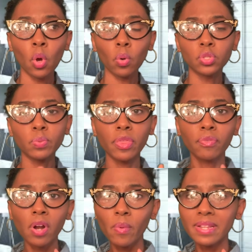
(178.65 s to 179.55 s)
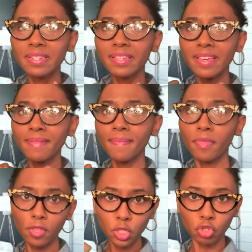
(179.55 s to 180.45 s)
or do we throw it in
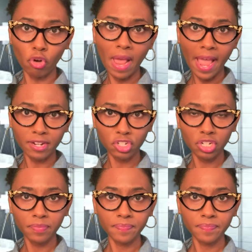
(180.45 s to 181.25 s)
the trash?